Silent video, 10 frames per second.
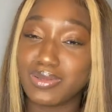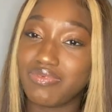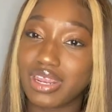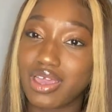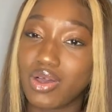
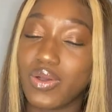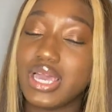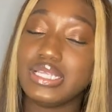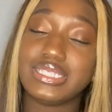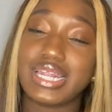video.
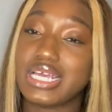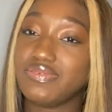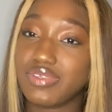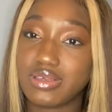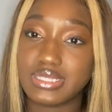Today's
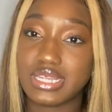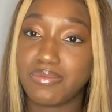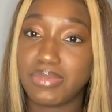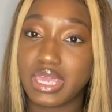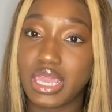video is going
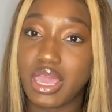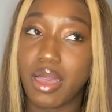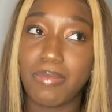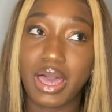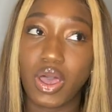to be
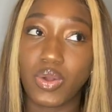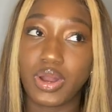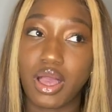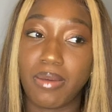about